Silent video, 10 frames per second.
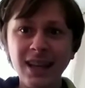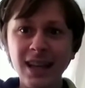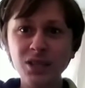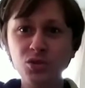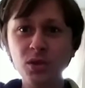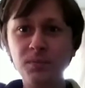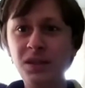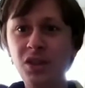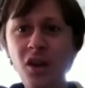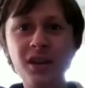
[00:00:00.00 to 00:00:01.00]
And truth be
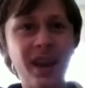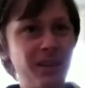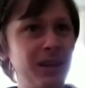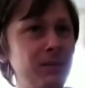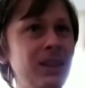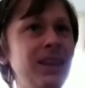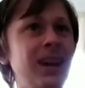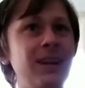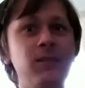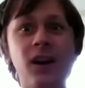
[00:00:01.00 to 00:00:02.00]
told, I don't even think
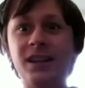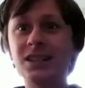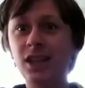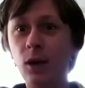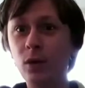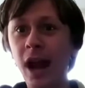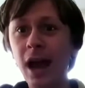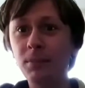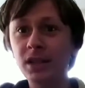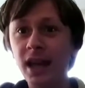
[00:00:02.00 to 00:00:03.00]
I fucking saw what
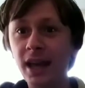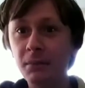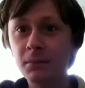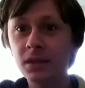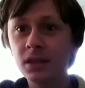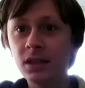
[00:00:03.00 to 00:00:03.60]
happened to him.